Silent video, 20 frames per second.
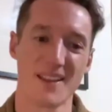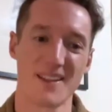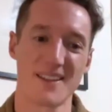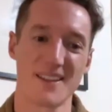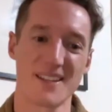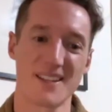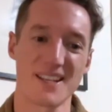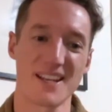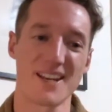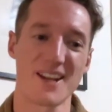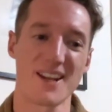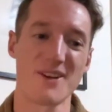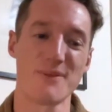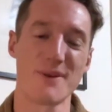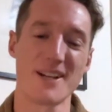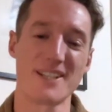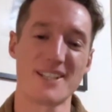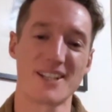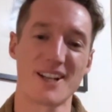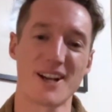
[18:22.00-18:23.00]
They say the only
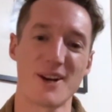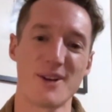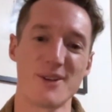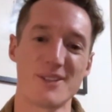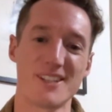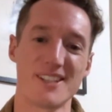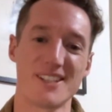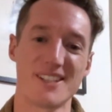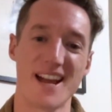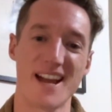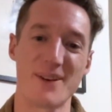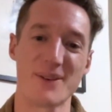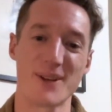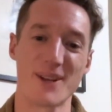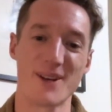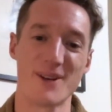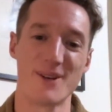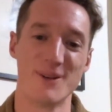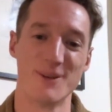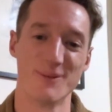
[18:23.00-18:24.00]
way to coast is
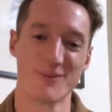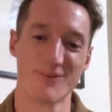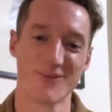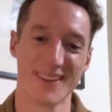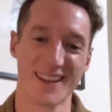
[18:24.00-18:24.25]
downhill.